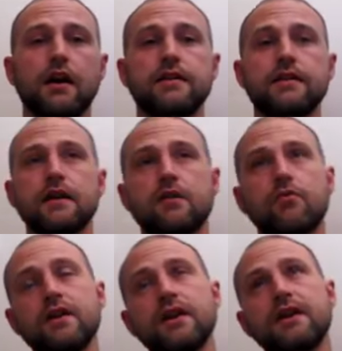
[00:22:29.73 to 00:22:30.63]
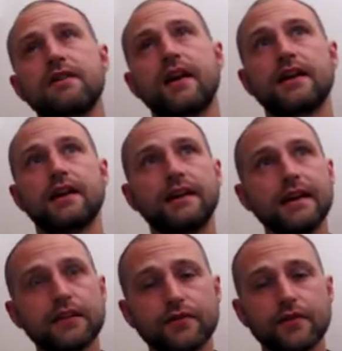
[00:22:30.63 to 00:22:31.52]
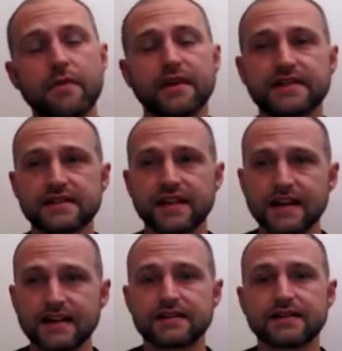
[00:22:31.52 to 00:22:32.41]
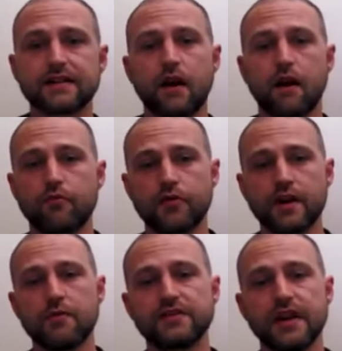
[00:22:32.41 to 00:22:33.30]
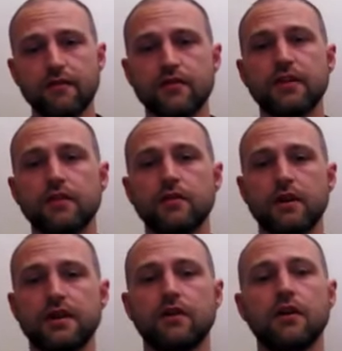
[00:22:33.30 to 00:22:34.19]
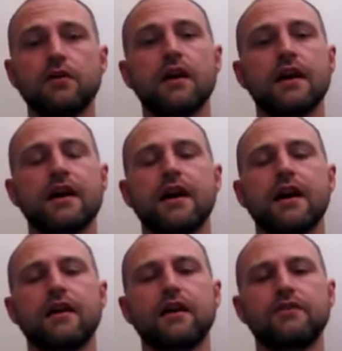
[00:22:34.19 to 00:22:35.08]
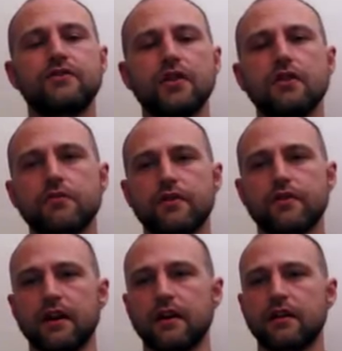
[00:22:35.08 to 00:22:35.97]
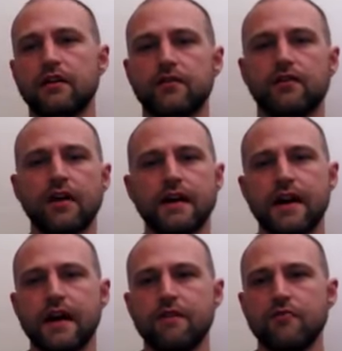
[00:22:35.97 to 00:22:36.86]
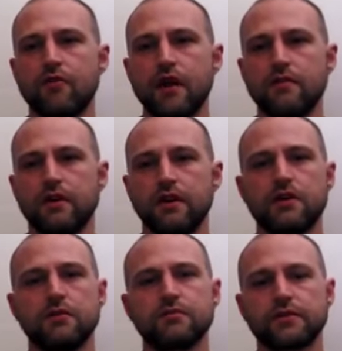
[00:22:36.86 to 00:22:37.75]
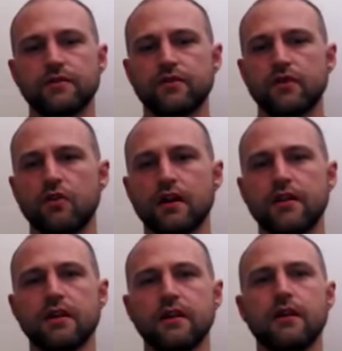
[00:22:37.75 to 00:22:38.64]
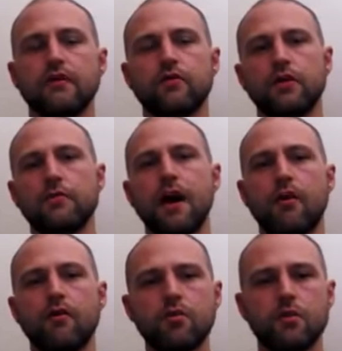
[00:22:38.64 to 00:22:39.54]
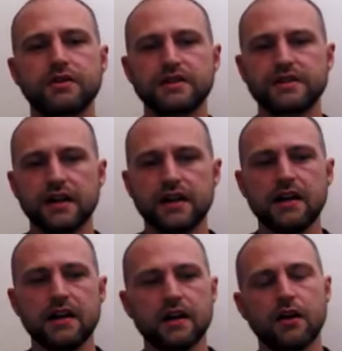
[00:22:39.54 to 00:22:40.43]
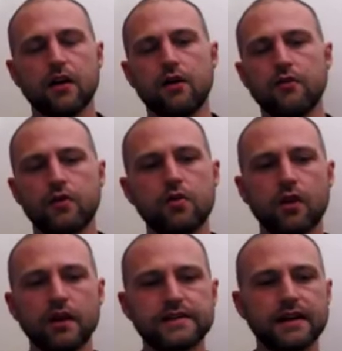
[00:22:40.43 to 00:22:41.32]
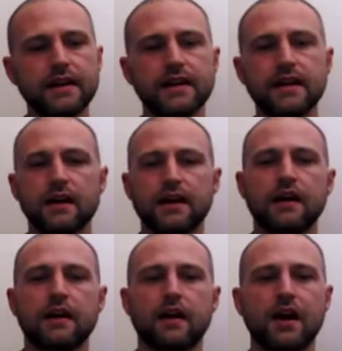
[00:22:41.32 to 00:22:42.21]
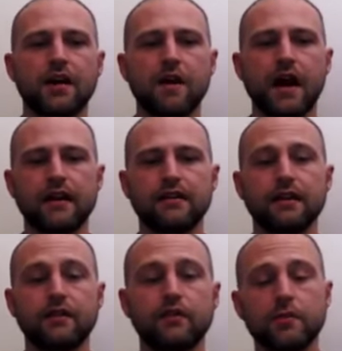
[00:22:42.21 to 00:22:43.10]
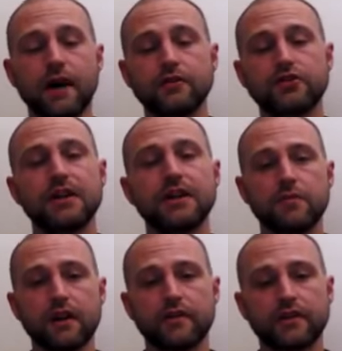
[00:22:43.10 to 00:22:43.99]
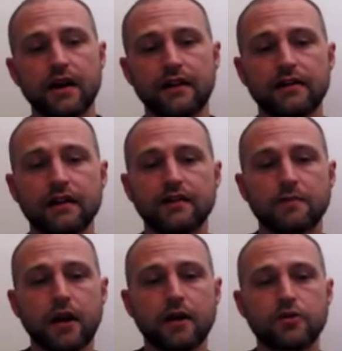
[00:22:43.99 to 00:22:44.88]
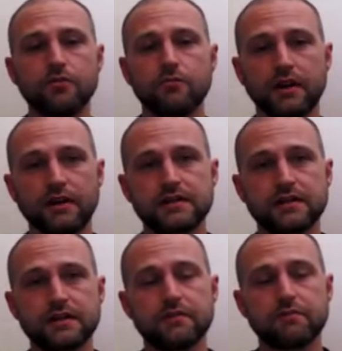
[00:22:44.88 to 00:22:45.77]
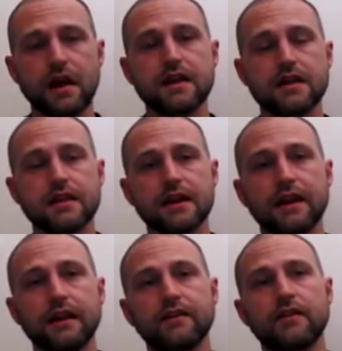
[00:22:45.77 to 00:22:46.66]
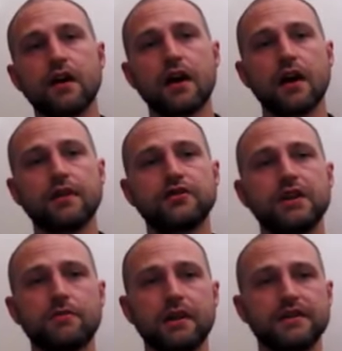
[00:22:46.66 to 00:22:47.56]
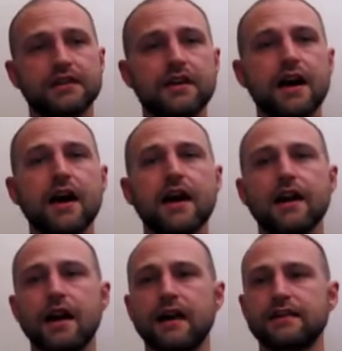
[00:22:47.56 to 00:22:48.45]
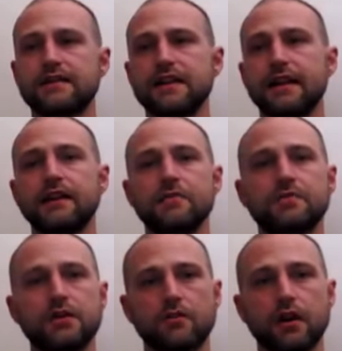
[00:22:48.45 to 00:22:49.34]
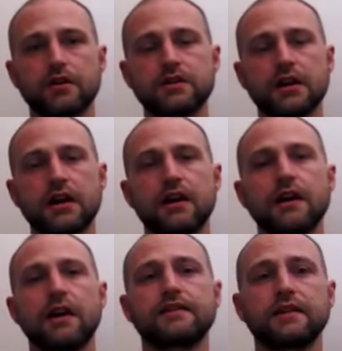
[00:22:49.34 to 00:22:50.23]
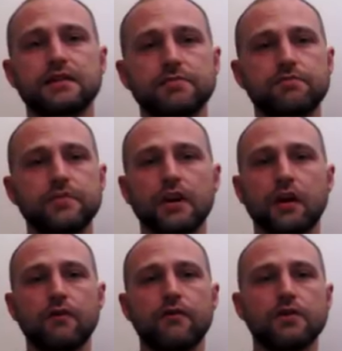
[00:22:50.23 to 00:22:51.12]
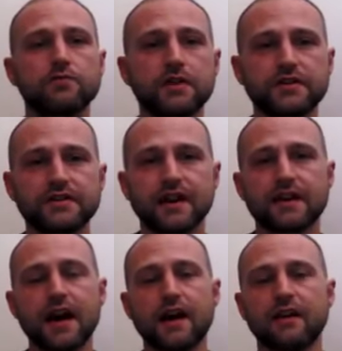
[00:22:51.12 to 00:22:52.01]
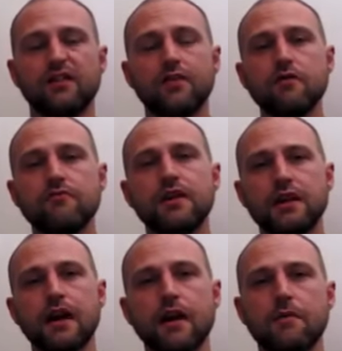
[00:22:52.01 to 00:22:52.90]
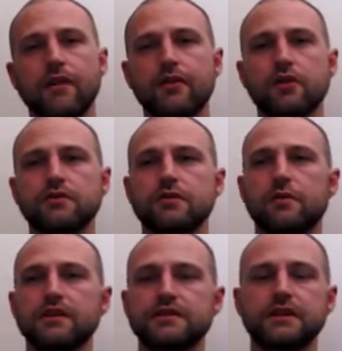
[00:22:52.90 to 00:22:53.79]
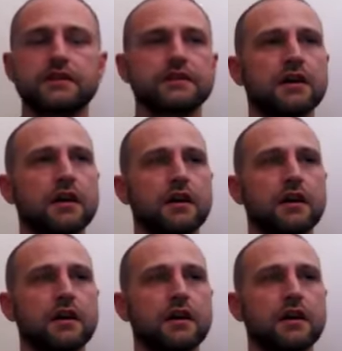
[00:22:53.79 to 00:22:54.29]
I think we take a lead from the States on pretty much everything that we do, and I don't think that they have it right when it comes to food. I think it's all about quantity over quality, and I think it's all about cheapness, and I think it's about companies making things as cheaply as they can and selling them to us as for as much as they can, and don't really care about the consequences.